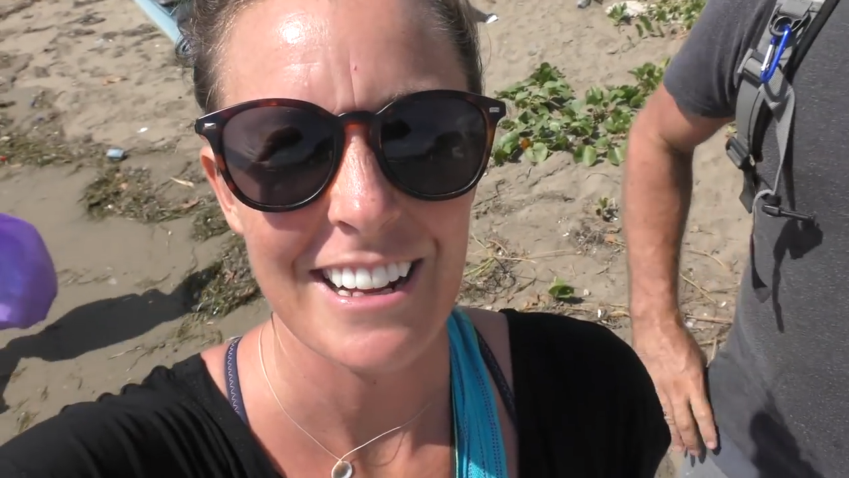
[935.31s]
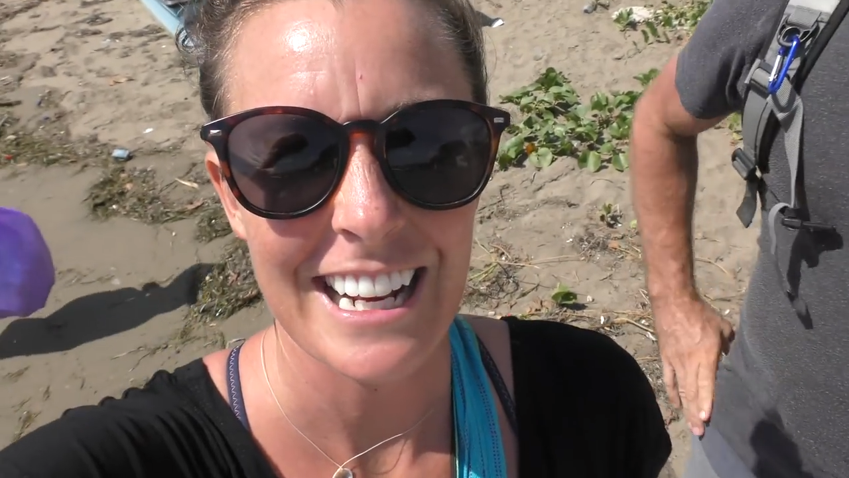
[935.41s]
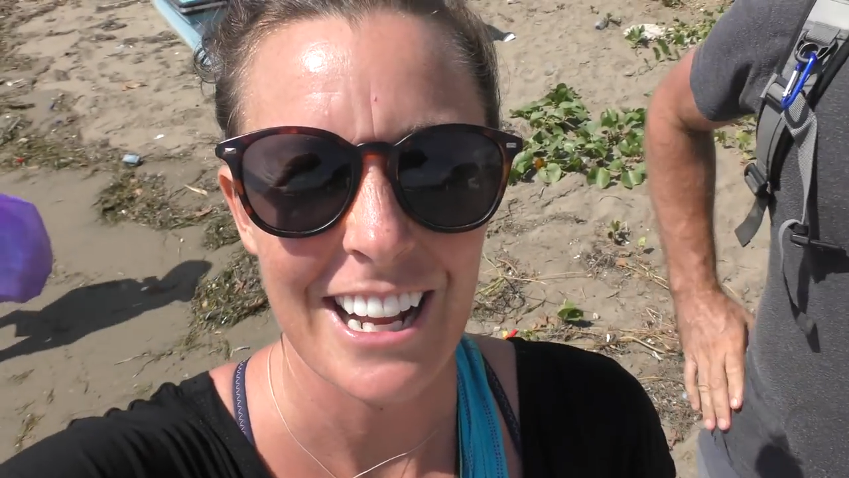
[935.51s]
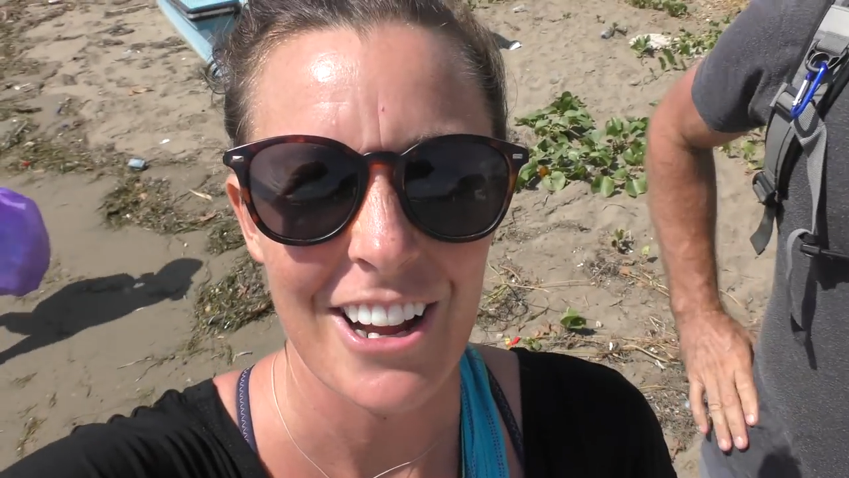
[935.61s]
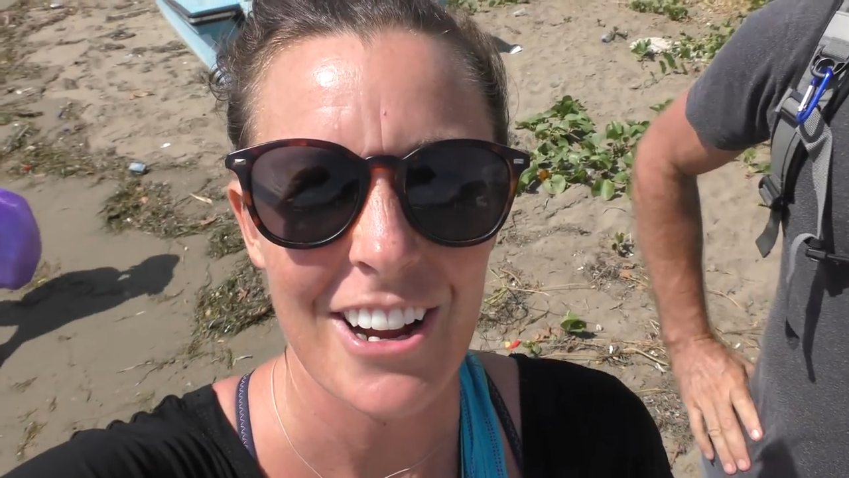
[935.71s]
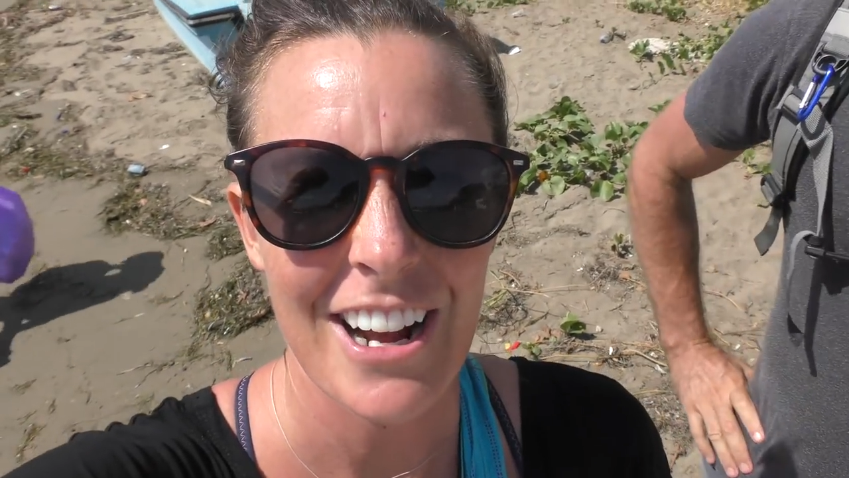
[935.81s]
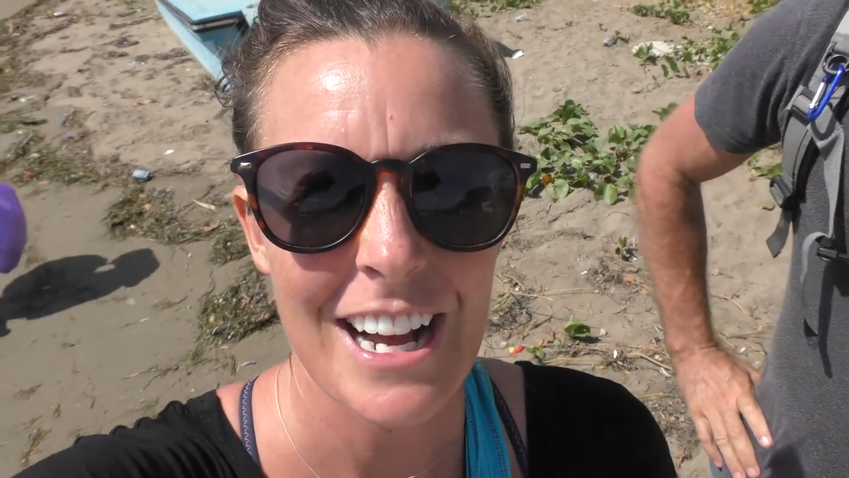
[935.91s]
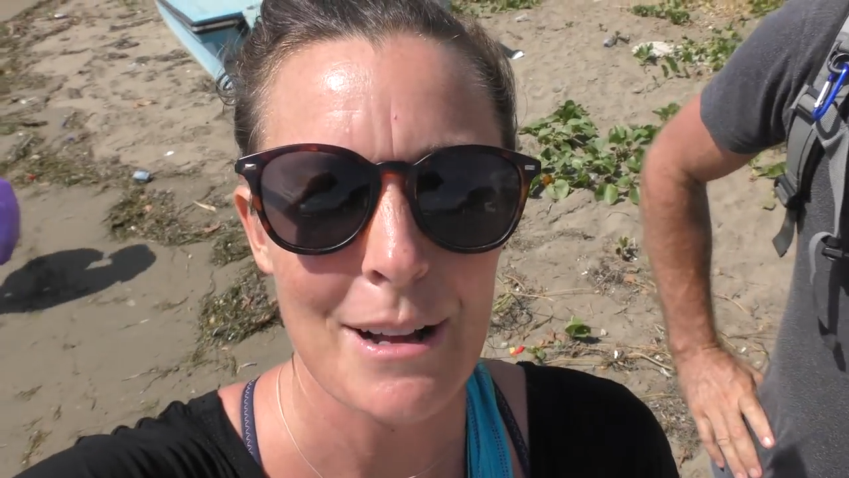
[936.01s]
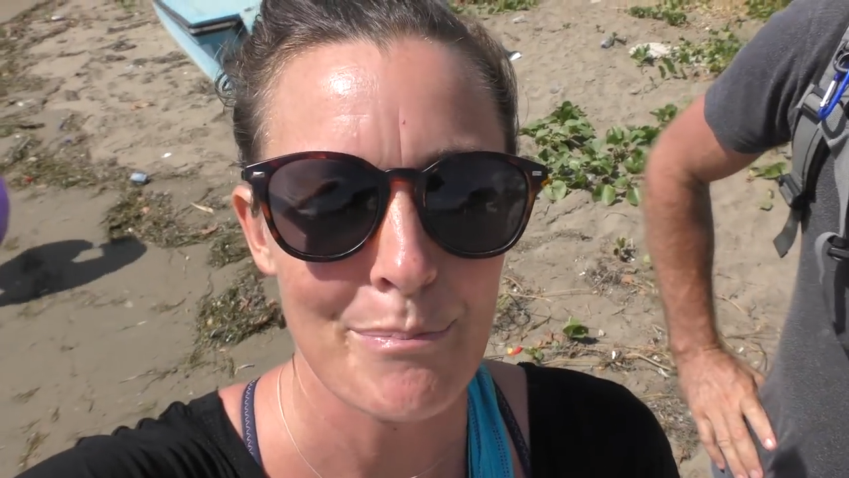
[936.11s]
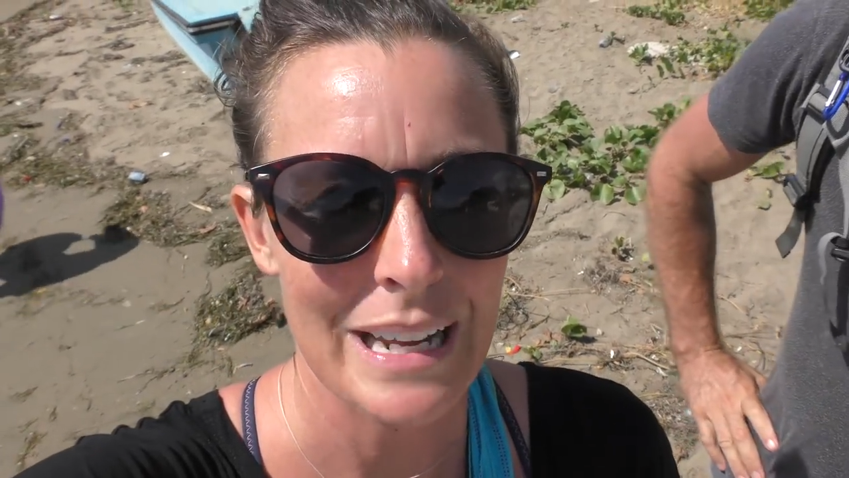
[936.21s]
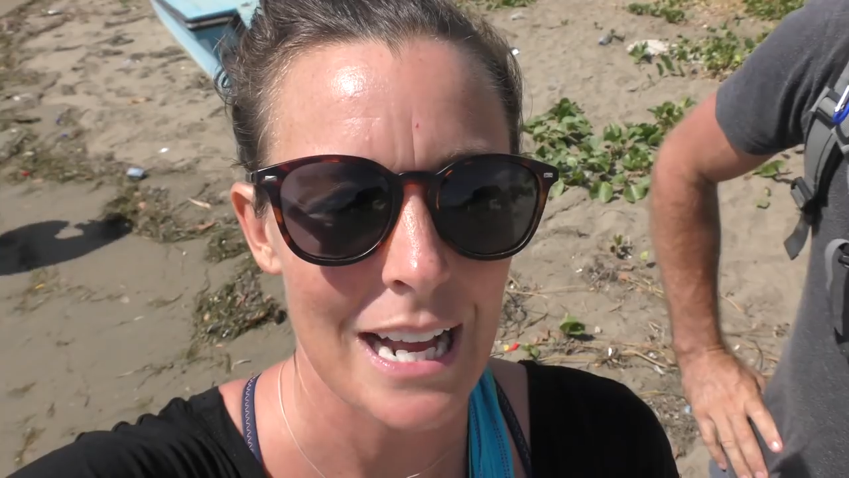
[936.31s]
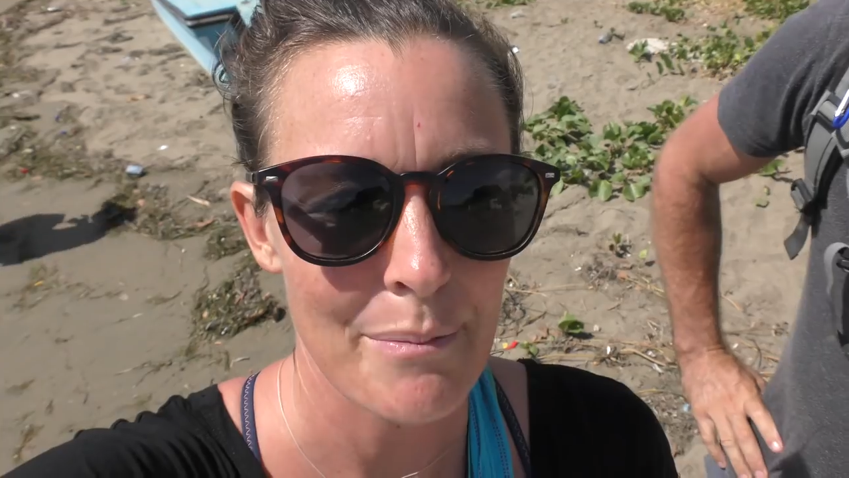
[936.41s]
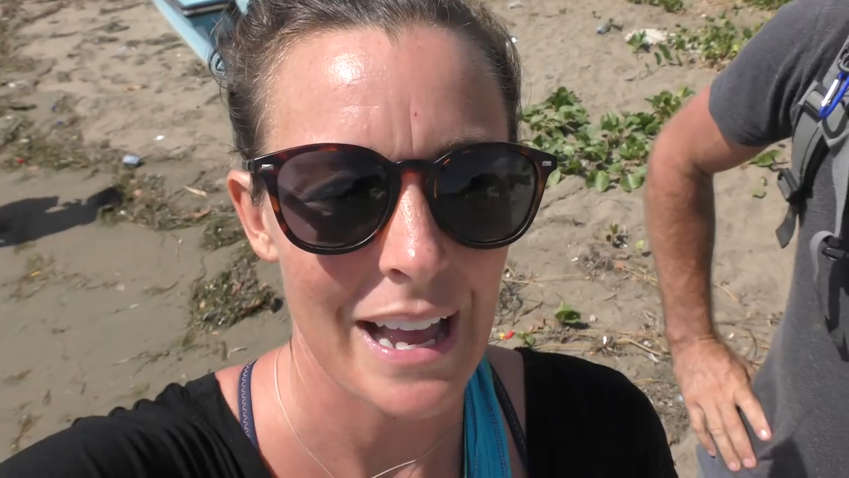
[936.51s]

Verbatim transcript: We're going to go um, pick up